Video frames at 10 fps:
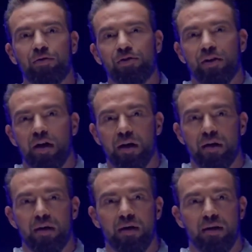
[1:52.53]
share
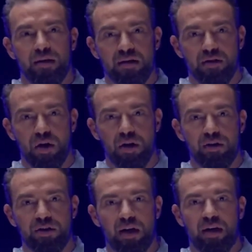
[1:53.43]
this
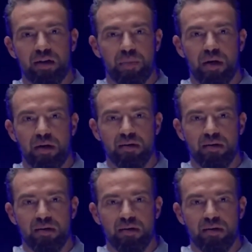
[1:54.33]
knowledge and experience